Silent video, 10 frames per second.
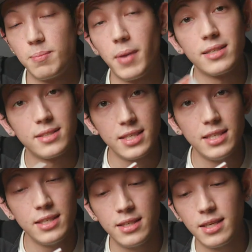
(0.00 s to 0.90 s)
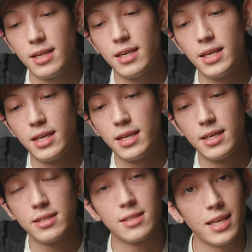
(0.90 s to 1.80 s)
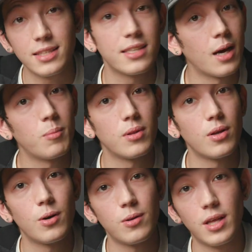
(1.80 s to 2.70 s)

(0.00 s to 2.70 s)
my zine, it is linked down below.